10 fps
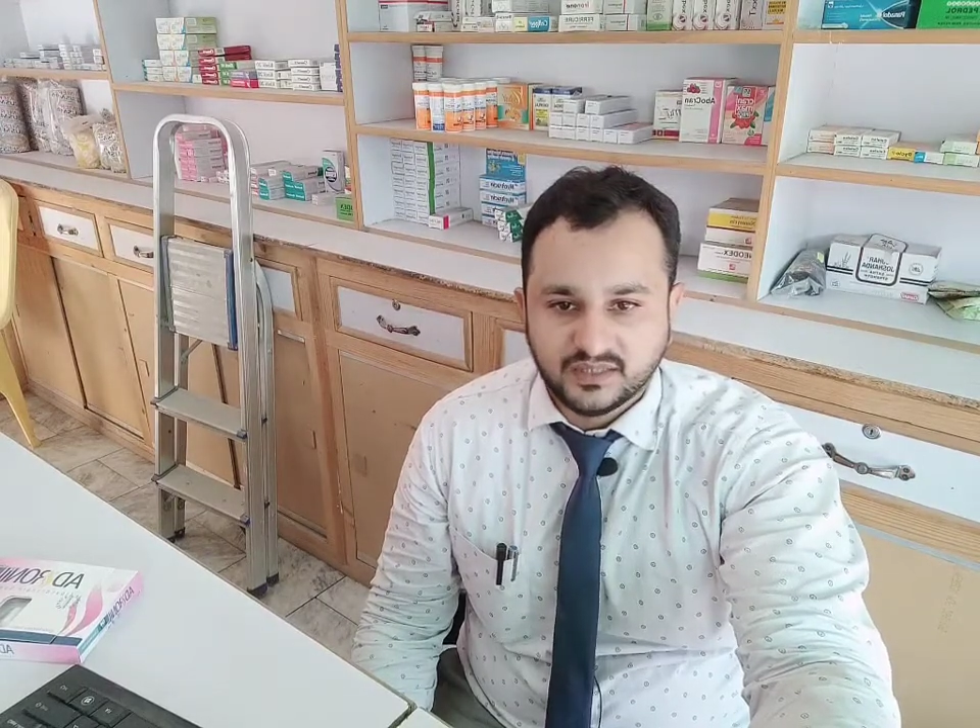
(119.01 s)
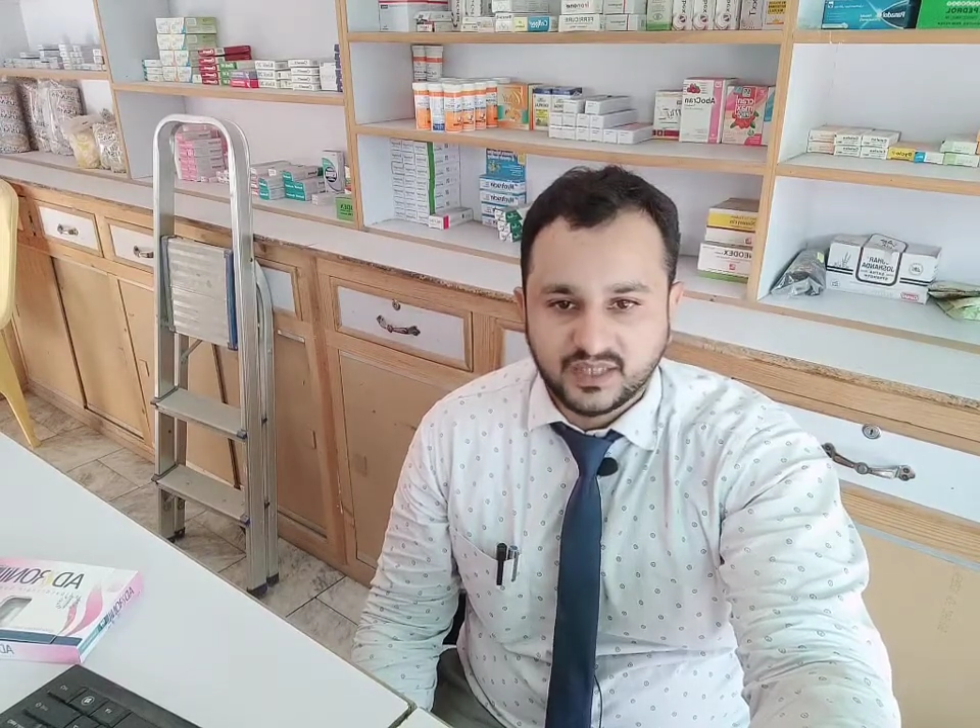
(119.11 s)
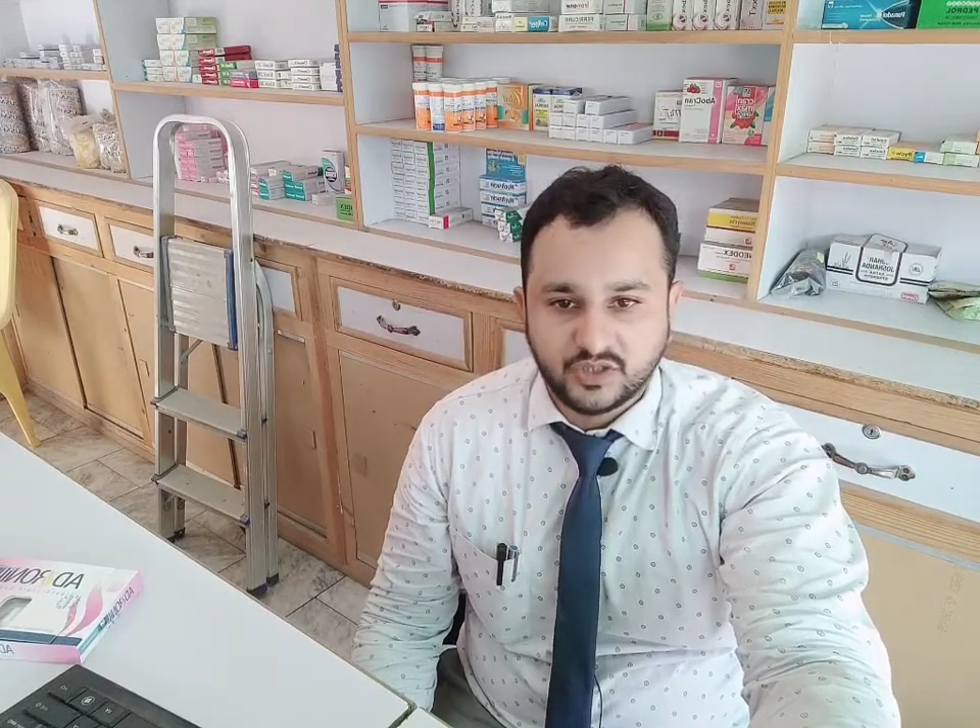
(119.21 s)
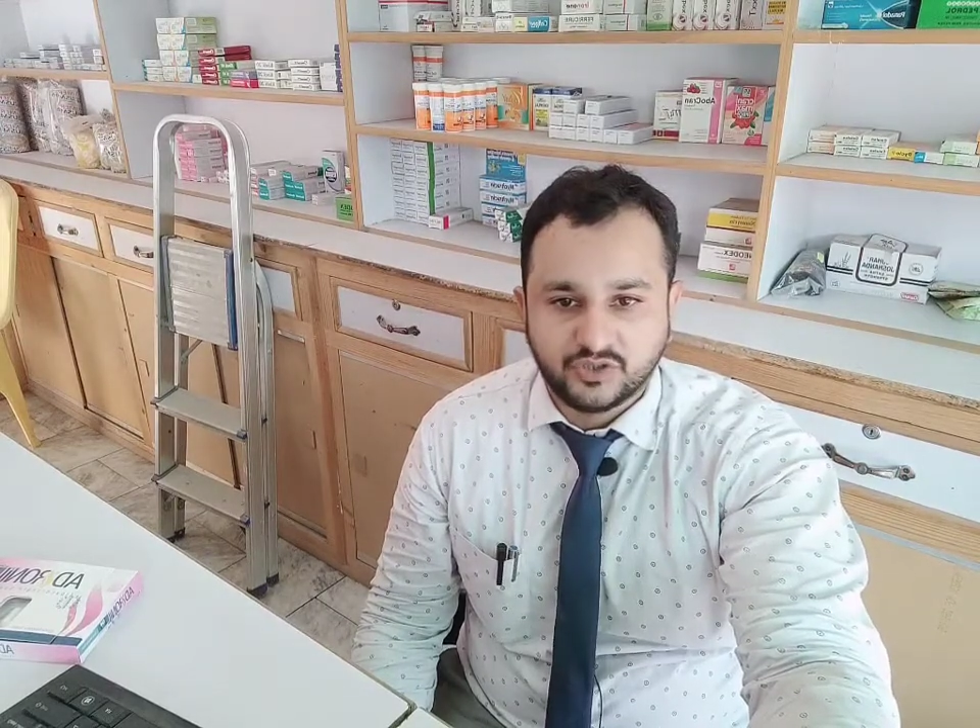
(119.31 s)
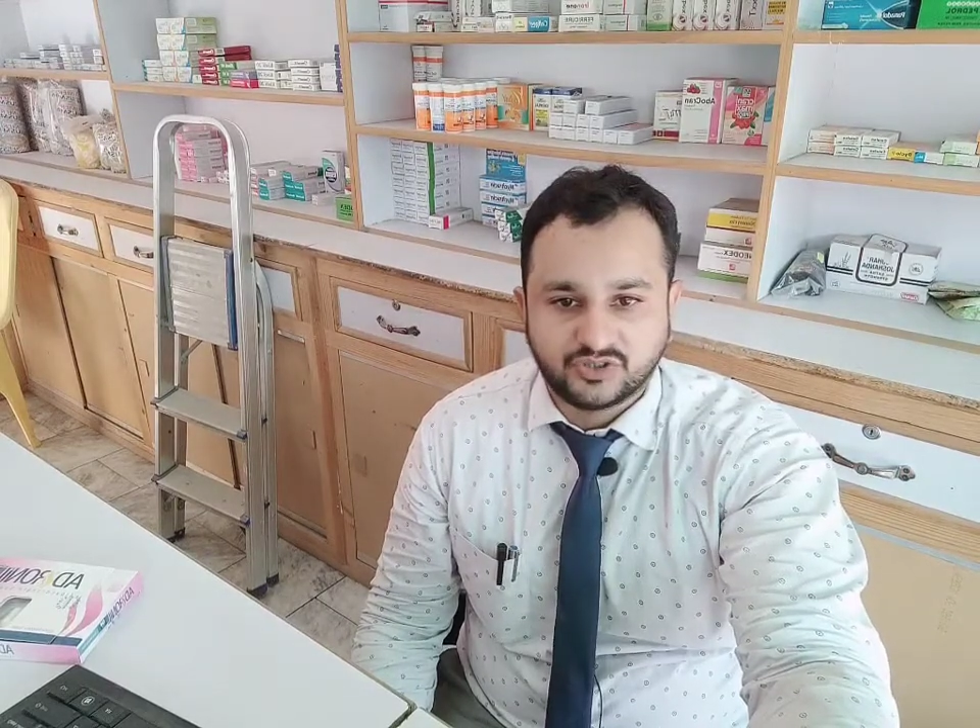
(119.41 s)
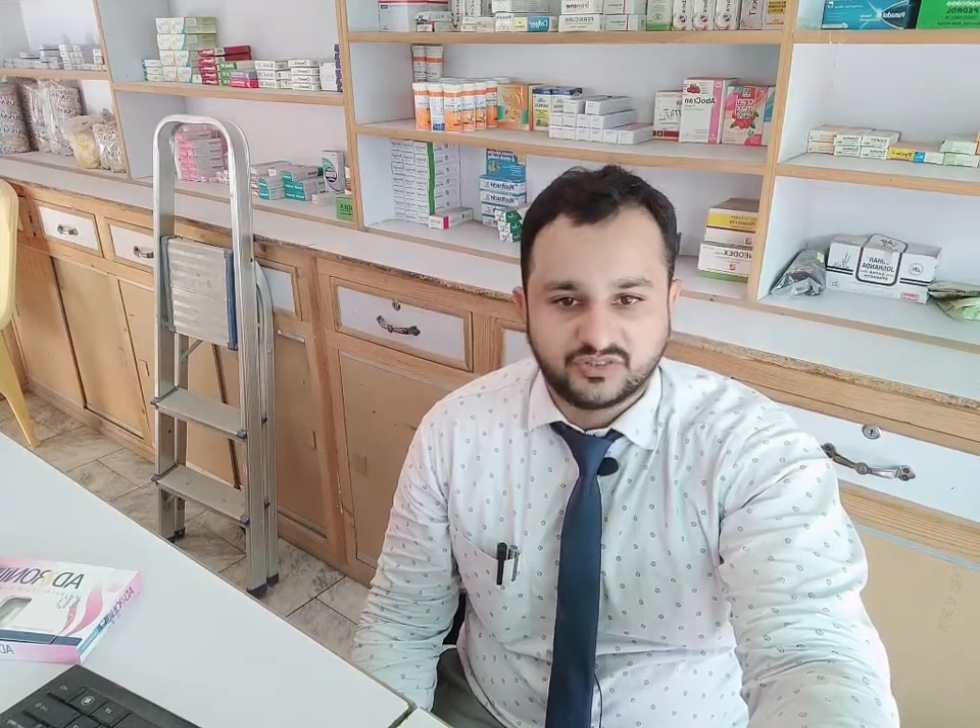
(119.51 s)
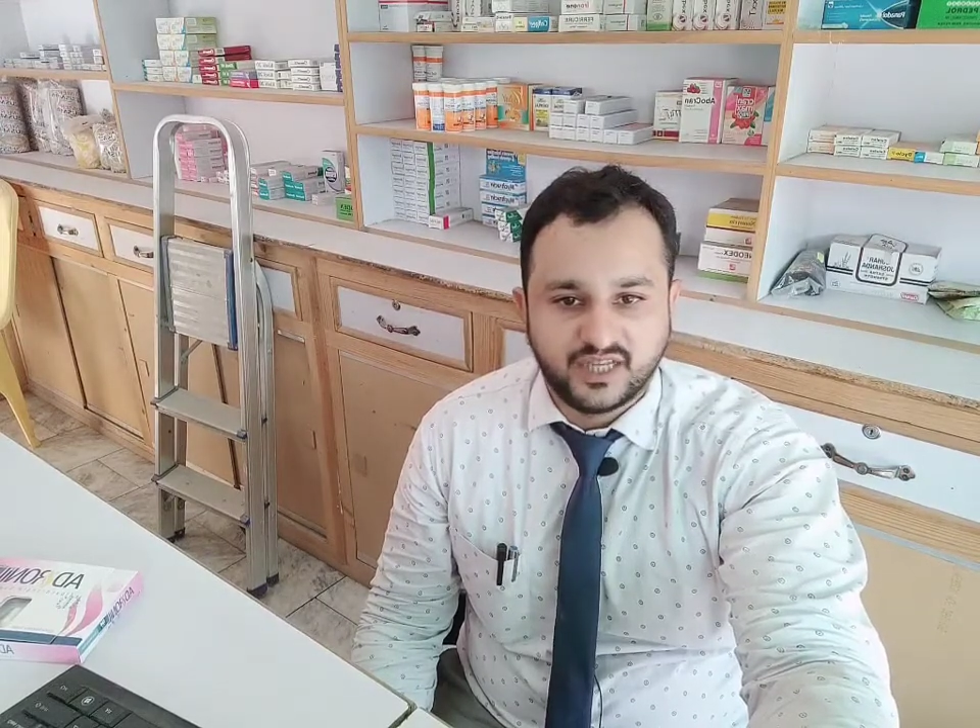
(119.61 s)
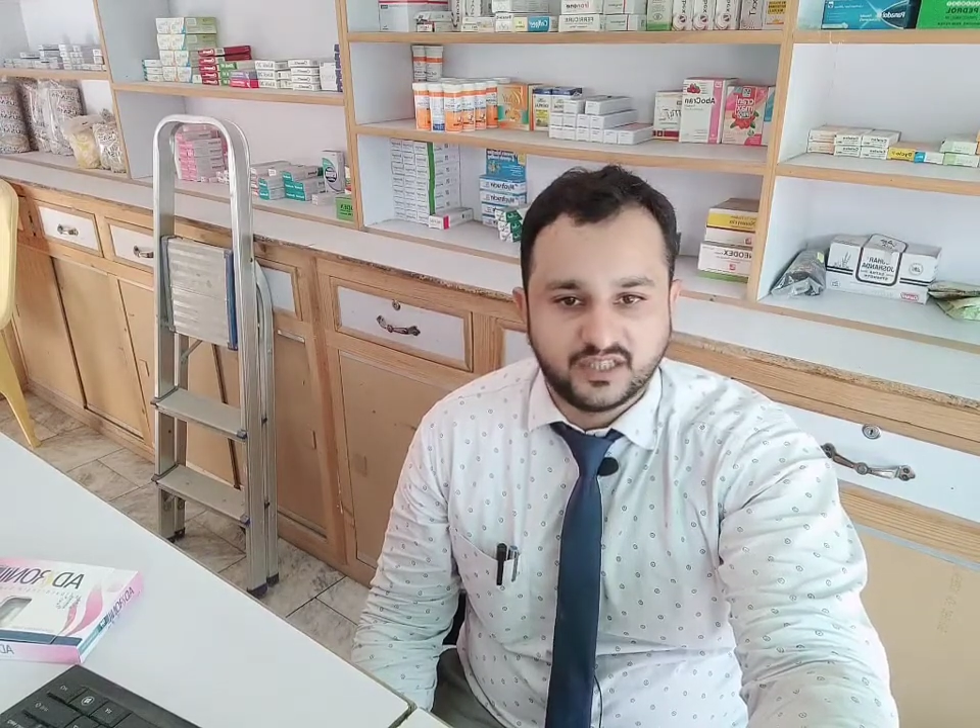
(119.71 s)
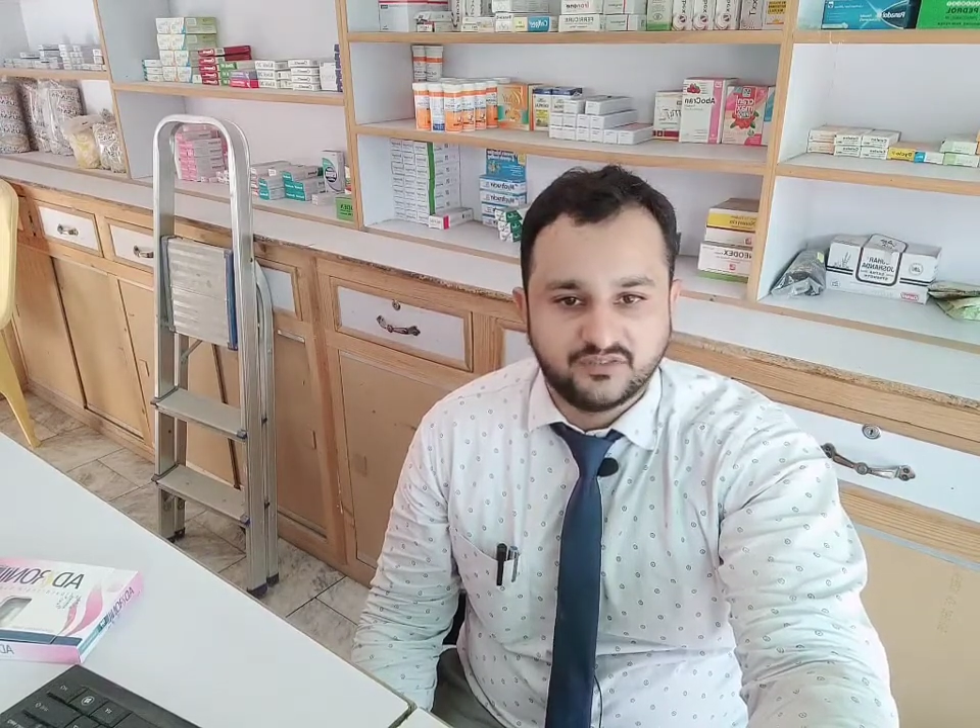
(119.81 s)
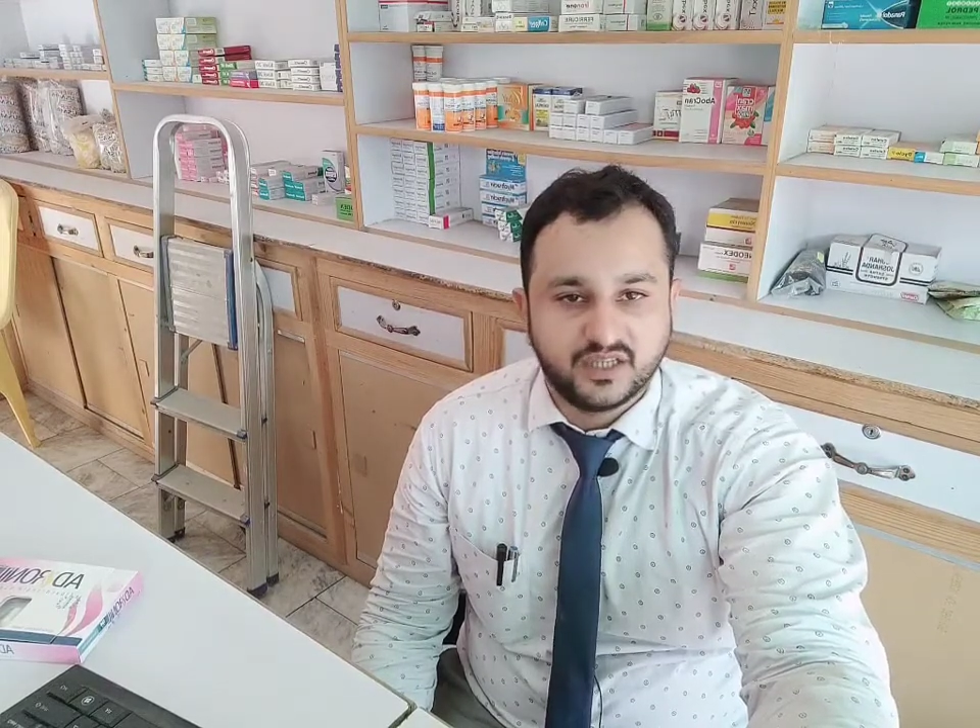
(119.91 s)
Tell your doctor
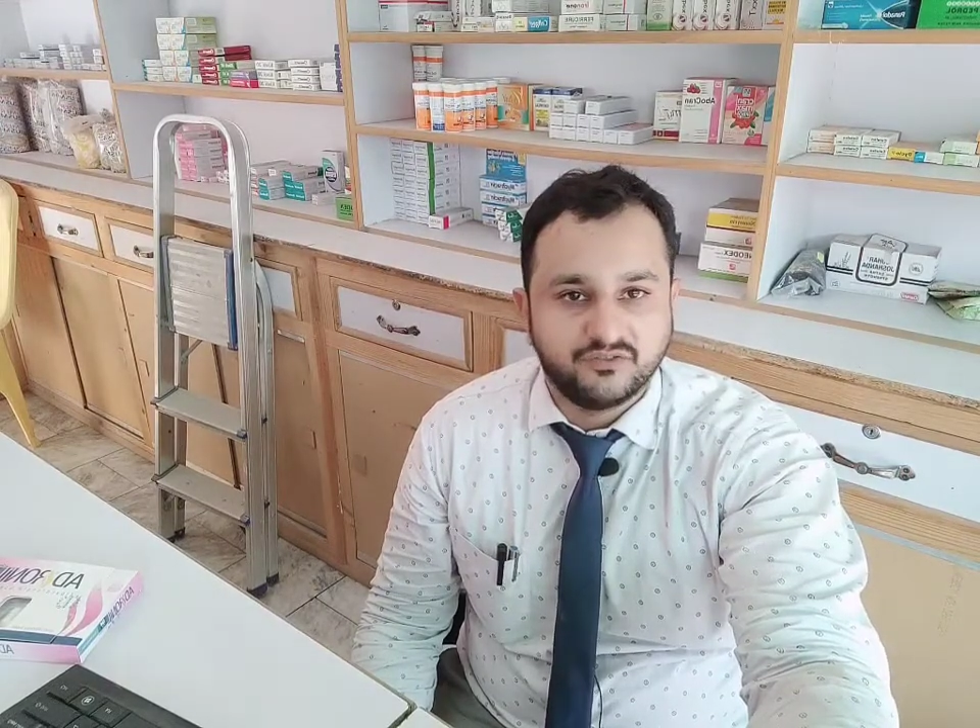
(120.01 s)
right away